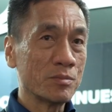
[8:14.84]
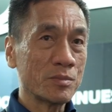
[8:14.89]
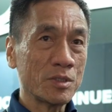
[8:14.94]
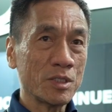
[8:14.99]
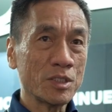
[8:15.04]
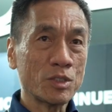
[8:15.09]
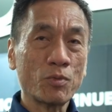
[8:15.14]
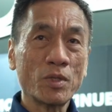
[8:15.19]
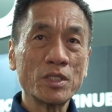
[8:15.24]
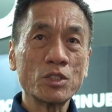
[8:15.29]

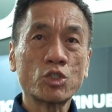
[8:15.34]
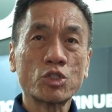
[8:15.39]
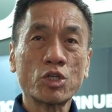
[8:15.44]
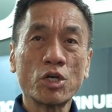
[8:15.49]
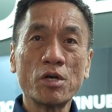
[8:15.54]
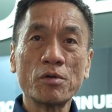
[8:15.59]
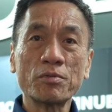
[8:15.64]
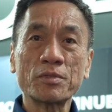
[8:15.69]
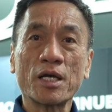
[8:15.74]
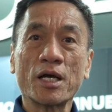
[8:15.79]
this one
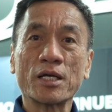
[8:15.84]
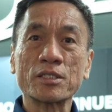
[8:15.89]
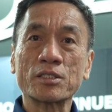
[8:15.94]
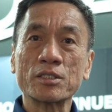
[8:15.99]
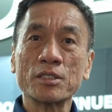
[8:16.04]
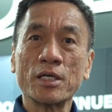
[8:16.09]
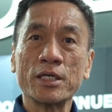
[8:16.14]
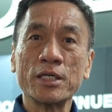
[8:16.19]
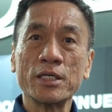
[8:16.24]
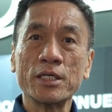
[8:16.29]
serves
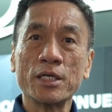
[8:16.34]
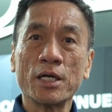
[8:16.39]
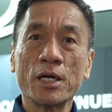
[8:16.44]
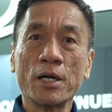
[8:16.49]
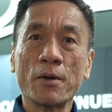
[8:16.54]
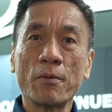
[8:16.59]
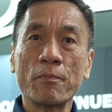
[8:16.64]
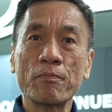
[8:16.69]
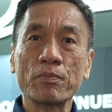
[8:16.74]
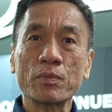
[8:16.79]
as a
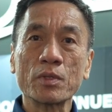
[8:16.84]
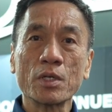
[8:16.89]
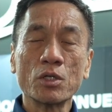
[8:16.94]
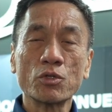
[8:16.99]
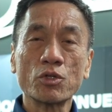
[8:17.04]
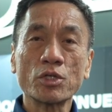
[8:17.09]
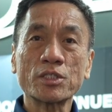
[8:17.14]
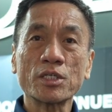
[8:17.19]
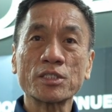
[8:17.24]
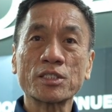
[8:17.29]

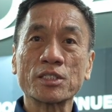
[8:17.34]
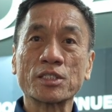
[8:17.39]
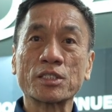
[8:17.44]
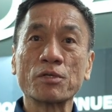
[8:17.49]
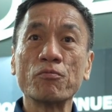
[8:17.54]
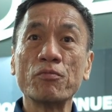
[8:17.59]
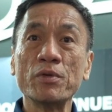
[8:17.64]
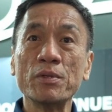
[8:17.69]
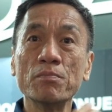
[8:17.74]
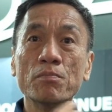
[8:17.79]
not just as
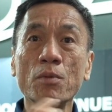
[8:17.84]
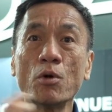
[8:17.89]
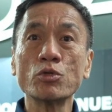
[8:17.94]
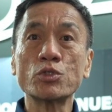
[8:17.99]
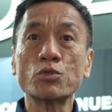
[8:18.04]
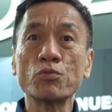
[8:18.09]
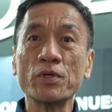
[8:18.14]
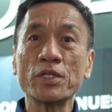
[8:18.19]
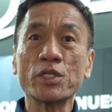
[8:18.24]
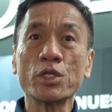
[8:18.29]
a
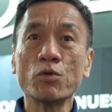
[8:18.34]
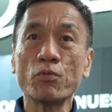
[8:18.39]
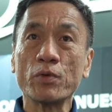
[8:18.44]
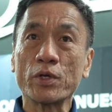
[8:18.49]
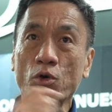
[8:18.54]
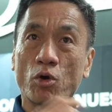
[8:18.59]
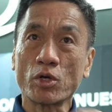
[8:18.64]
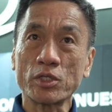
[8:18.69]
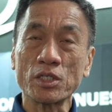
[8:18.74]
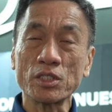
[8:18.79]
remote video
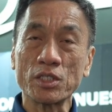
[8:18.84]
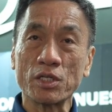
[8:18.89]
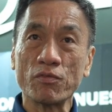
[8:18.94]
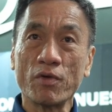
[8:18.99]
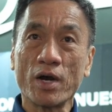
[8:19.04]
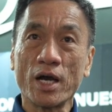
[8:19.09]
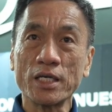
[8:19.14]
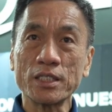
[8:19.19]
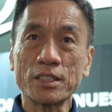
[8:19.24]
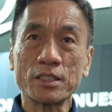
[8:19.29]
recording
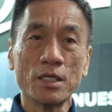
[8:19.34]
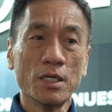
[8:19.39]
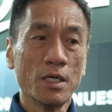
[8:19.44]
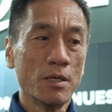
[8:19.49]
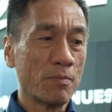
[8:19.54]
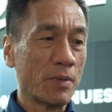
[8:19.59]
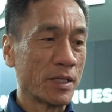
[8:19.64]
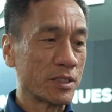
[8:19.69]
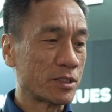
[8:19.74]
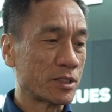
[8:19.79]
device,
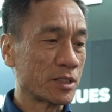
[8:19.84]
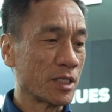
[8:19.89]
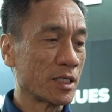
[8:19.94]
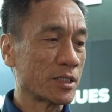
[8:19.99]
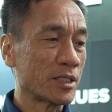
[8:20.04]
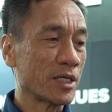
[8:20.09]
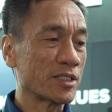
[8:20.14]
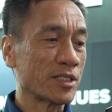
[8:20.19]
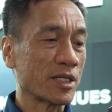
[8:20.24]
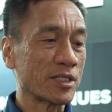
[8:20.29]
but
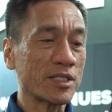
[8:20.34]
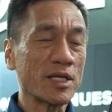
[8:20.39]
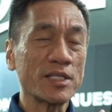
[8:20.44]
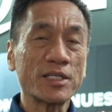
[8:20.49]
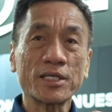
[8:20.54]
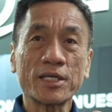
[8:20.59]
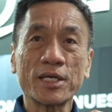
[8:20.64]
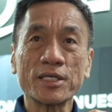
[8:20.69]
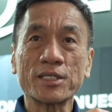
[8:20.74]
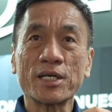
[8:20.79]
there's a
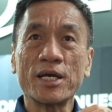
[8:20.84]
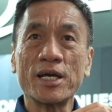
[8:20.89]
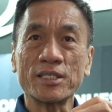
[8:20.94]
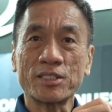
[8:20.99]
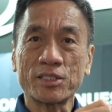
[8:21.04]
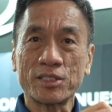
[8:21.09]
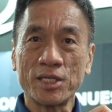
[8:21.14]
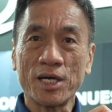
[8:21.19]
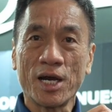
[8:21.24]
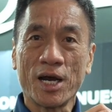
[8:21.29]
dedicated
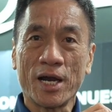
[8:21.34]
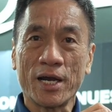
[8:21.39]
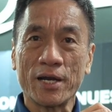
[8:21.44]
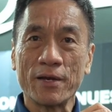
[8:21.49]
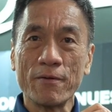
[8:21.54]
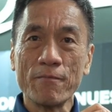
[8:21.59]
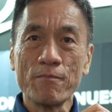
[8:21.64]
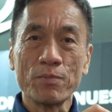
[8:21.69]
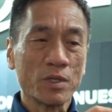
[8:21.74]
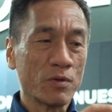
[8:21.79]

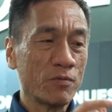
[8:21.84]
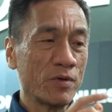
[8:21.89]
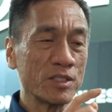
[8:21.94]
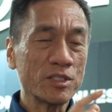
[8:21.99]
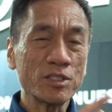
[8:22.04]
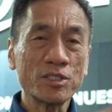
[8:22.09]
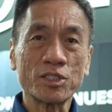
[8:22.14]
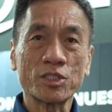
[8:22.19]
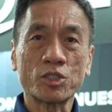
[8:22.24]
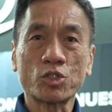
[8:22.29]
SDI. When
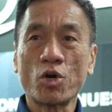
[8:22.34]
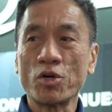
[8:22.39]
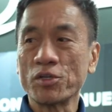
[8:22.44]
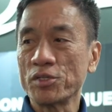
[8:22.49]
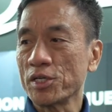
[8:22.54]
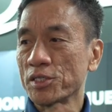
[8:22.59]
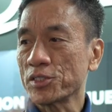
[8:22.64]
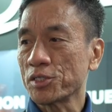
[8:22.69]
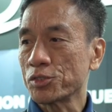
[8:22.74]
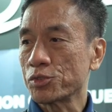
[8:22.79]
this is
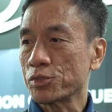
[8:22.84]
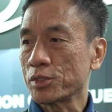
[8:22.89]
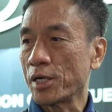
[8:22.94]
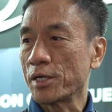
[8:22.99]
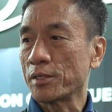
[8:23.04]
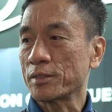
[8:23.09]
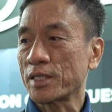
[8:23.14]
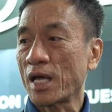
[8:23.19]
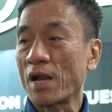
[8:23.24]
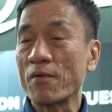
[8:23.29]
connected
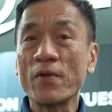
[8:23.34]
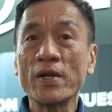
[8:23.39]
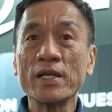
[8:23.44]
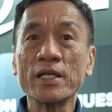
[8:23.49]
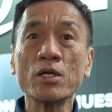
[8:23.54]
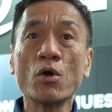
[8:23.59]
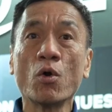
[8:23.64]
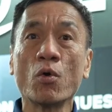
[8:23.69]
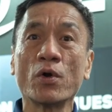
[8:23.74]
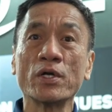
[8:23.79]

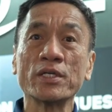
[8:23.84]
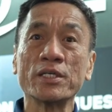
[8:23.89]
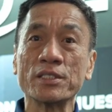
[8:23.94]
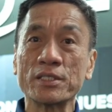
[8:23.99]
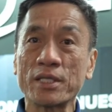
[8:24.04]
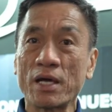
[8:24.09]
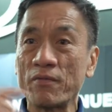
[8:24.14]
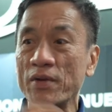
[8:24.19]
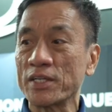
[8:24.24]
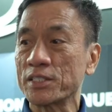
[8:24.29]
directly or
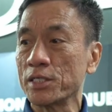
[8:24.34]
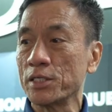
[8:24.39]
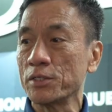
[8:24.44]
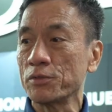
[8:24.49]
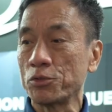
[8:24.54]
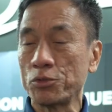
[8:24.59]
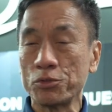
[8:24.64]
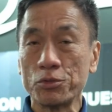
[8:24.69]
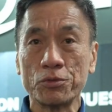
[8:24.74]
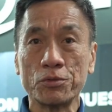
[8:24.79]

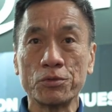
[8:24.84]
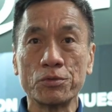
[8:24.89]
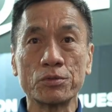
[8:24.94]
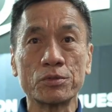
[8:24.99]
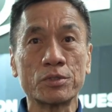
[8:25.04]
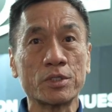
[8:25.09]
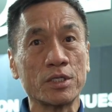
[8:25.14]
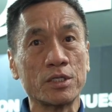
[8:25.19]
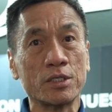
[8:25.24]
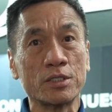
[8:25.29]
indirectly
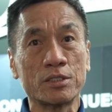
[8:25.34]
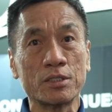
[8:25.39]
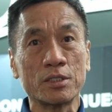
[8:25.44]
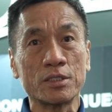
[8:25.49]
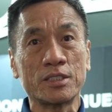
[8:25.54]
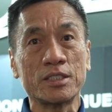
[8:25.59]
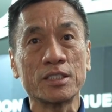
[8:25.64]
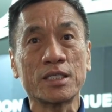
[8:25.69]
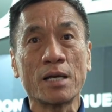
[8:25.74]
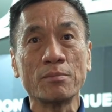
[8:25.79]
to this
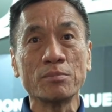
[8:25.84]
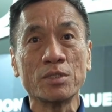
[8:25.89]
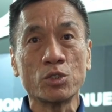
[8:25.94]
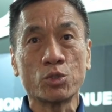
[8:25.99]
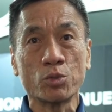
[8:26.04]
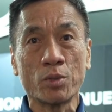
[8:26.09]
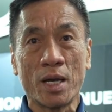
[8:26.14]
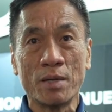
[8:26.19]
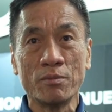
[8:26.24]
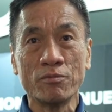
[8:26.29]
C-Cam
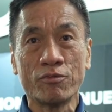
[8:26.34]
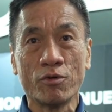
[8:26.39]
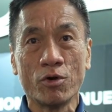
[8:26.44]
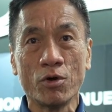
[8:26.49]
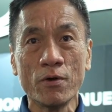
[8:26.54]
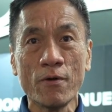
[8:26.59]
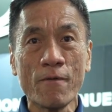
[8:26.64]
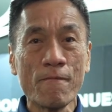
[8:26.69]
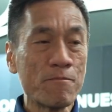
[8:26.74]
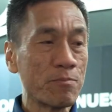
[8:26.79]
E2
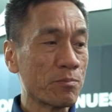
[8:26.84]
M4,